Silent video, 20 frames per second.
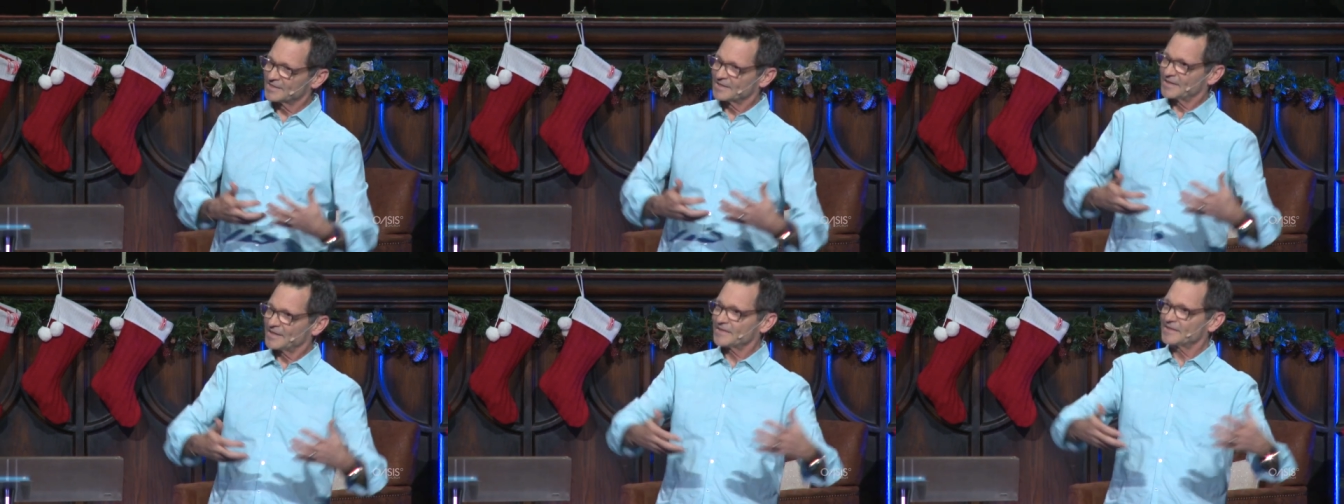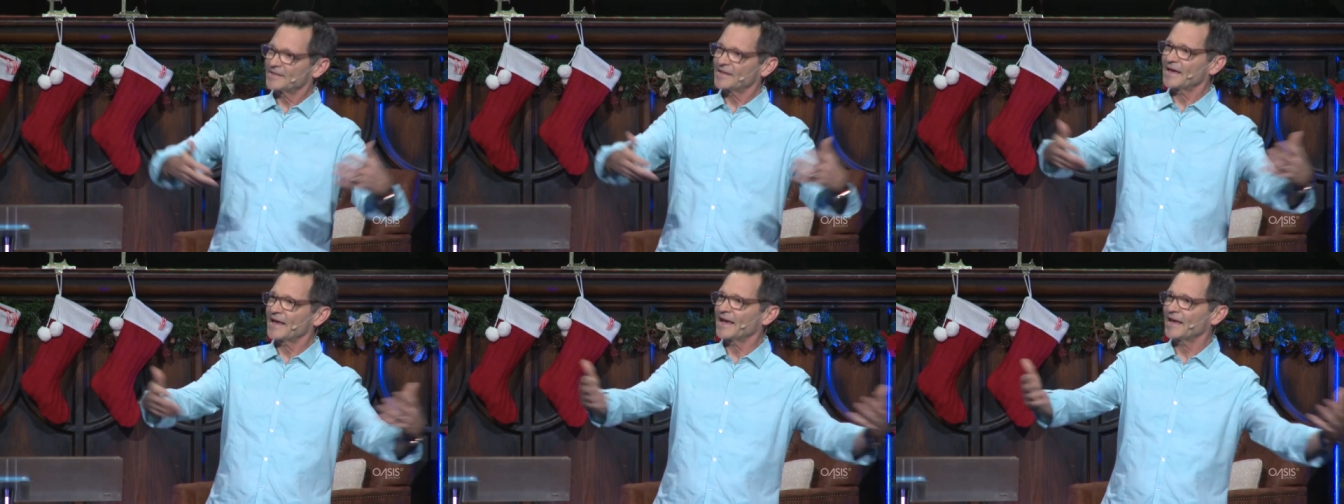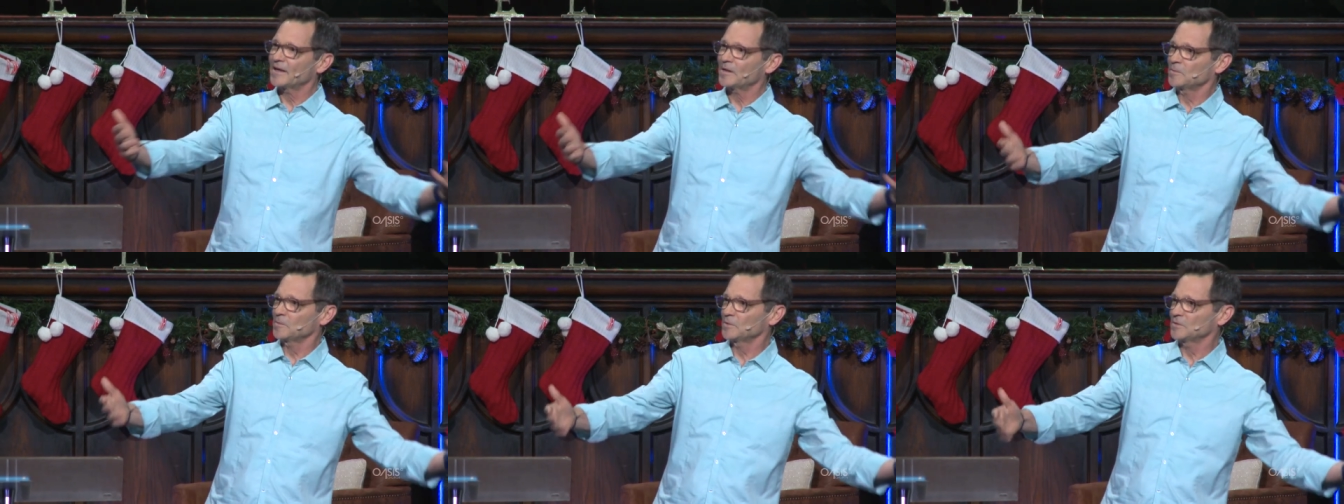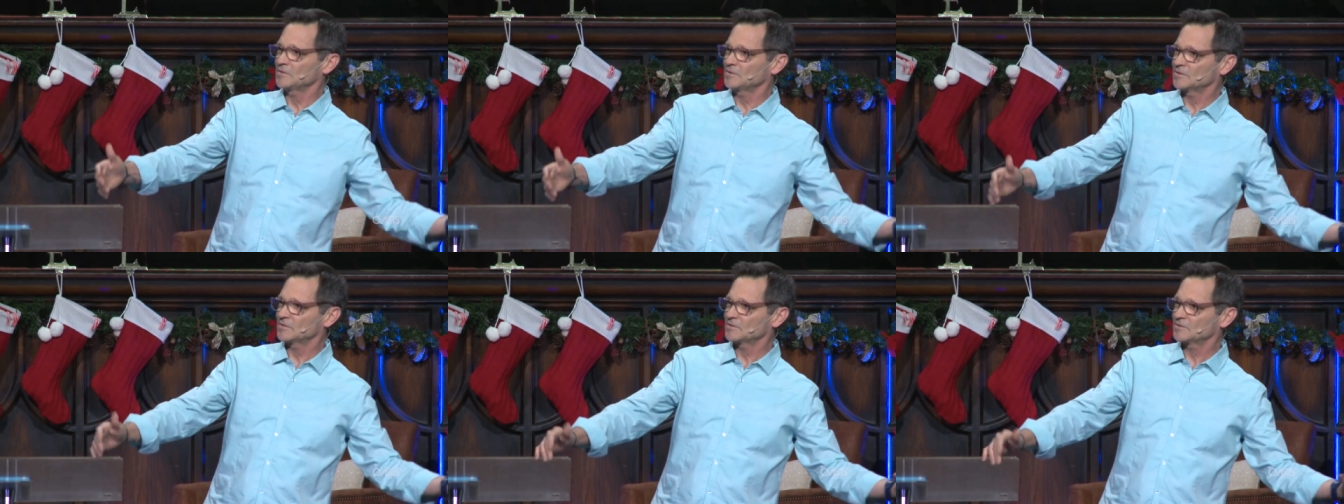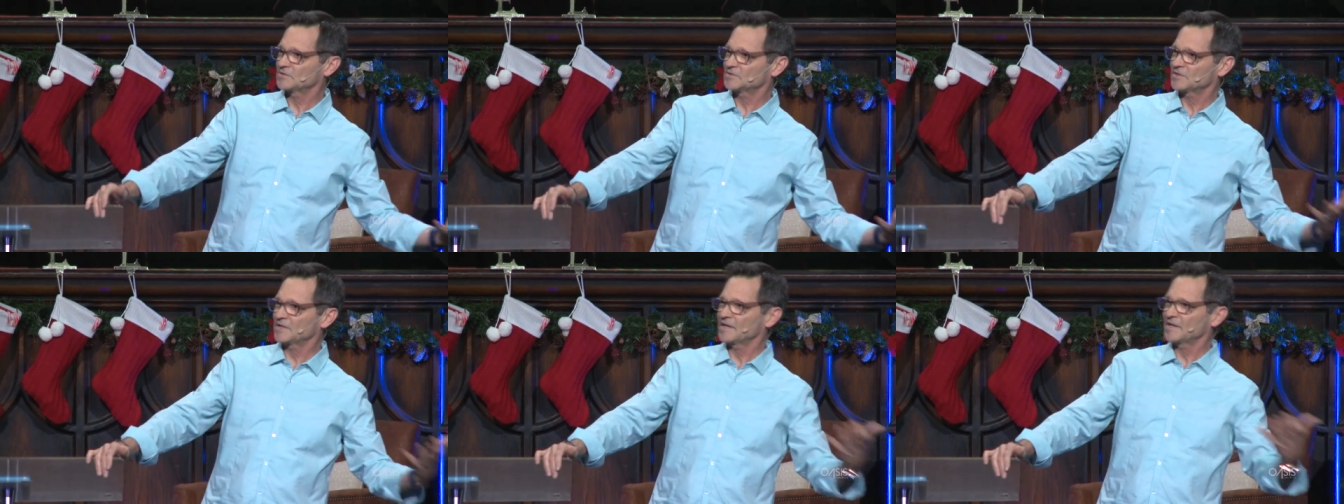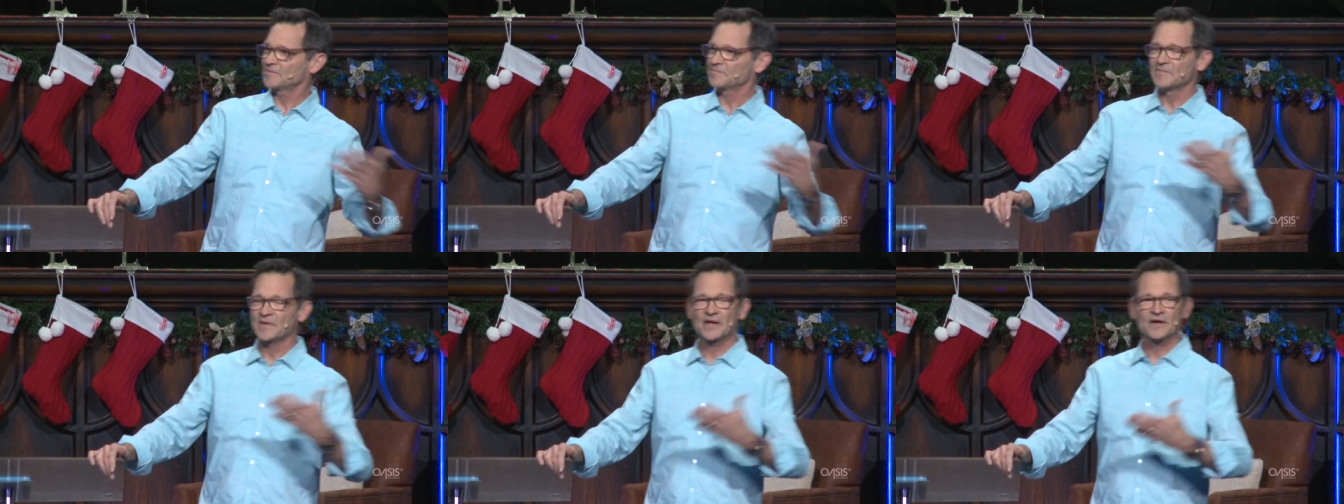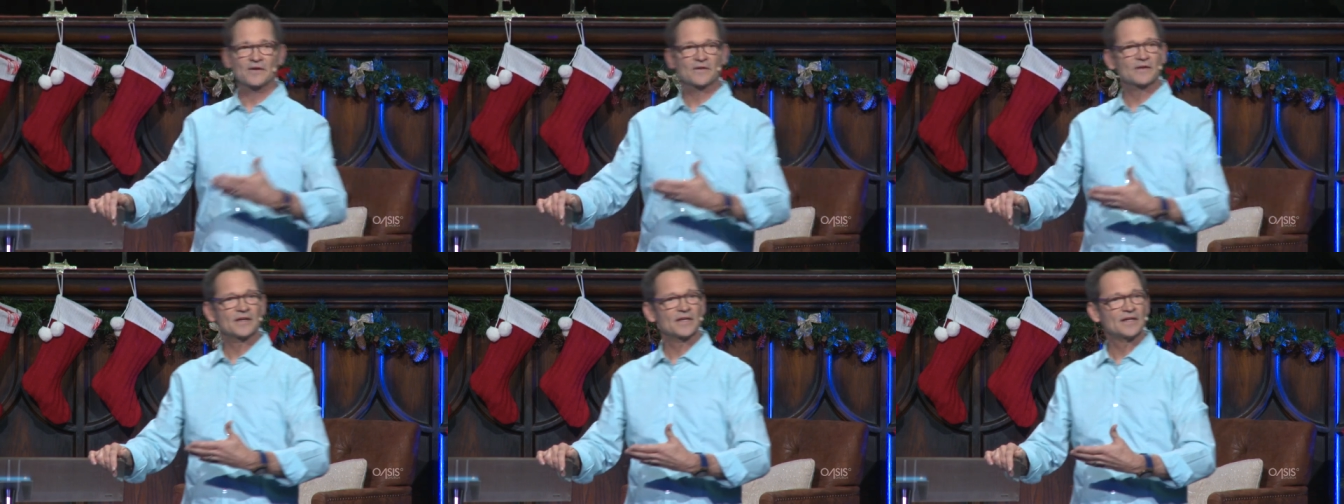and the animals and
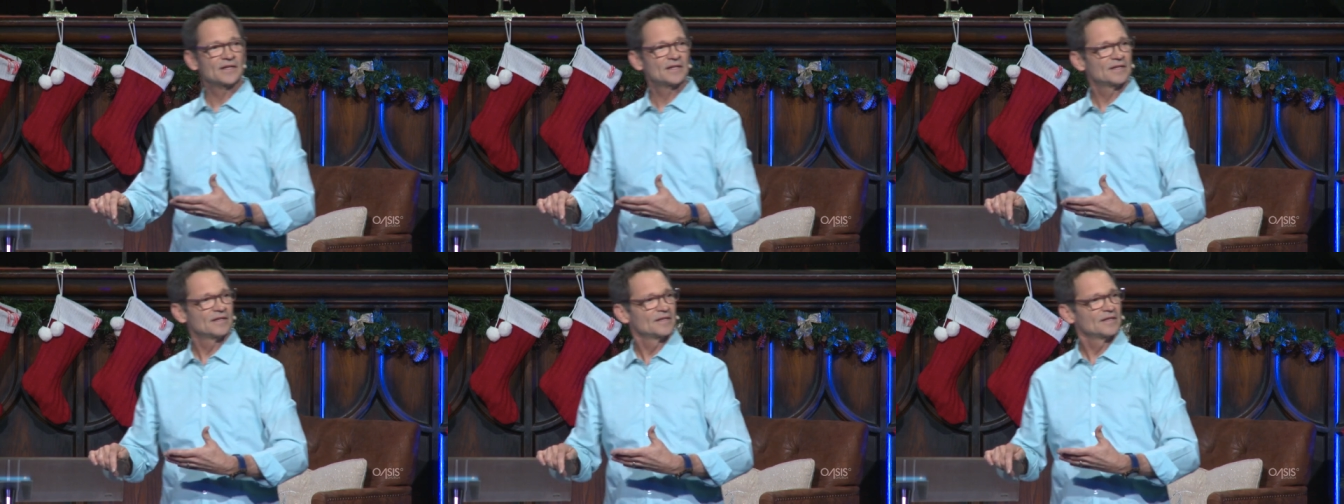Mary.